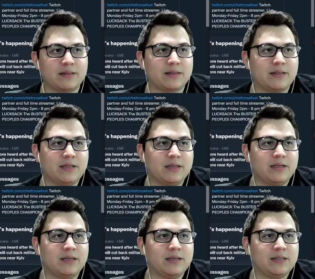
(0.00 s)

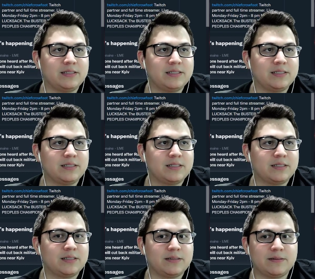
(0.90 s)

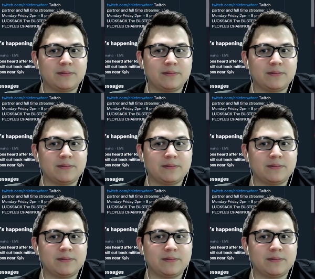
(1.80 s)
[no speech]